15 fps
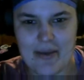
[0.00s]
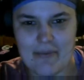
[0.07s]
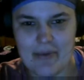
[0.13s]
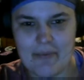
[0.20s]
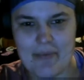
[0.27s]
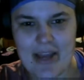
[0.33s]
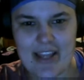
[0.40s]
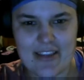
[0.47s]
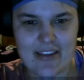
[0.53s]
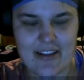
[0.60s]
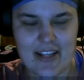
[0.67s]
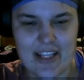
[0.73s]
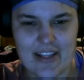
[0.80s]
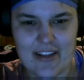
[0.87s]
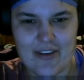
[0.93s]
But
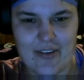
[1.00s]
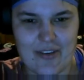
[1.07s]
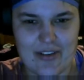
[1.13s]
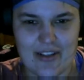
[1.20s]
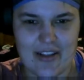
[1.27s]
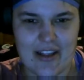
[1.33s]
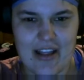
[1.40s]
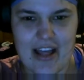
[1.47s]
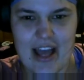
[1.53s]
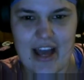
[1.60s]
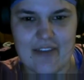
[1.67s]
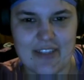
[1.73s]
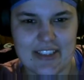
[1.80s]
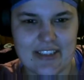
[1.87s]
basically, they're going to have a